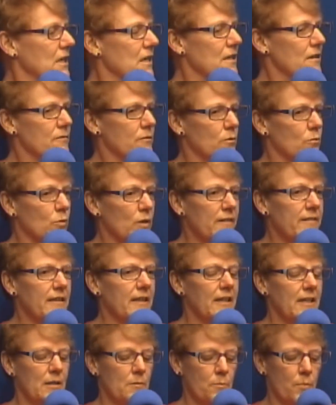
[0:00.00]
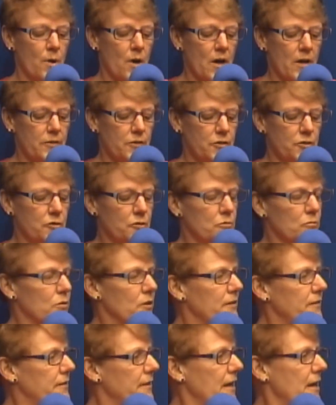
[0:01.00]
For one thing, it bonds you
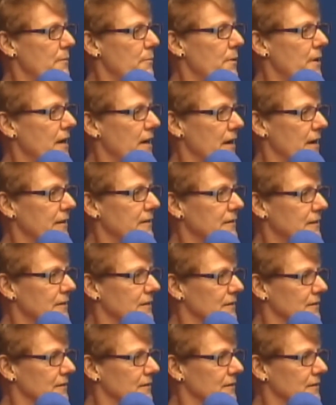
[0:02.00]
with that pet.